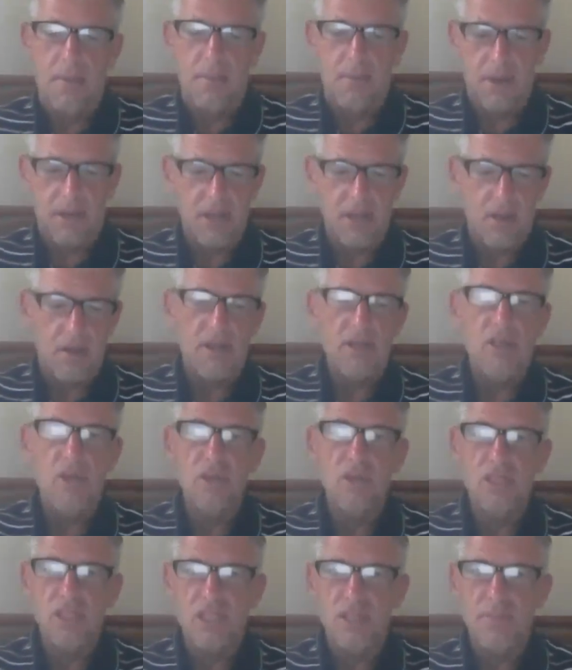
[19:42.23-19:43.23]
But, it
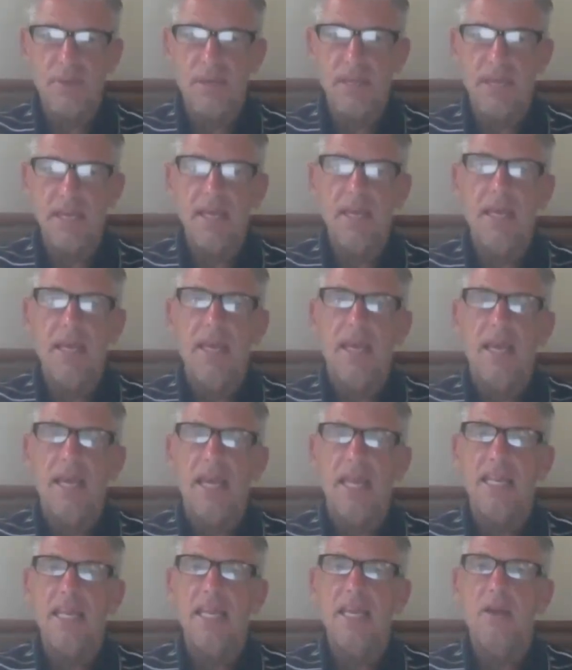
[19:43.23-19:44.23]
used to be
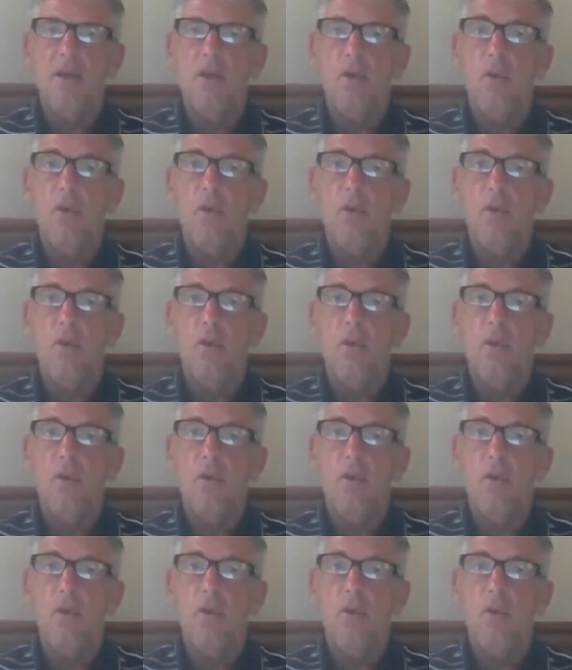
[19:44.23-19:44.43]
any